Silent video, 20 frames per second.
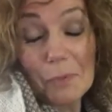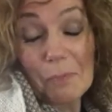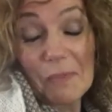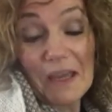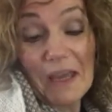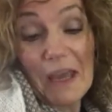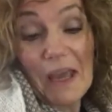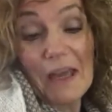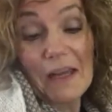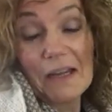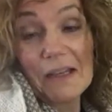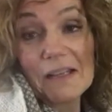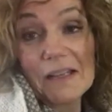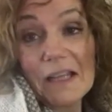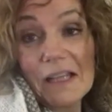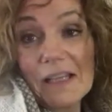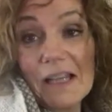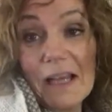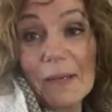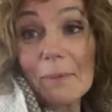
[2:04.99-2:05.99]

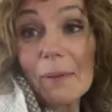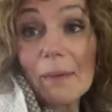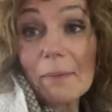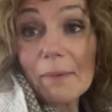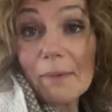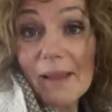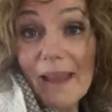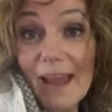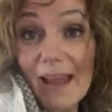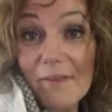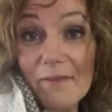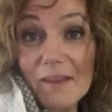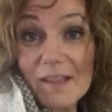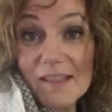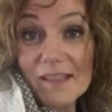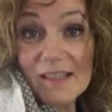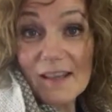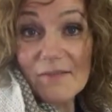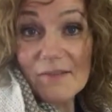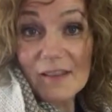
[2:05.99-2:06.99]
mechanically inclined probably have
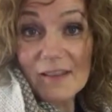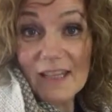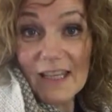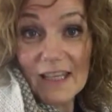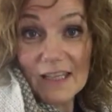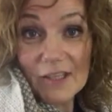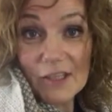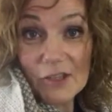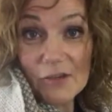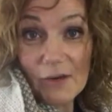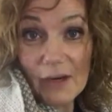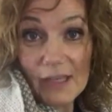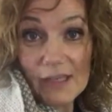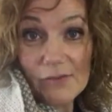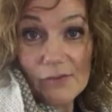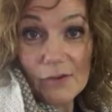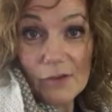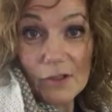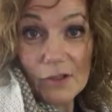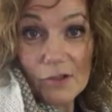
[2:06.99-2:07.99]
this stuff that they can just
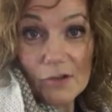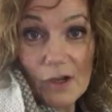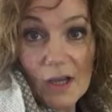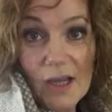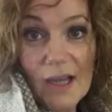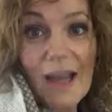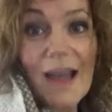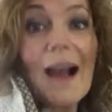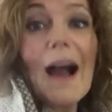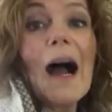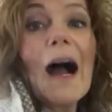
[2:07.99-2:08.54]
transfer to the truck.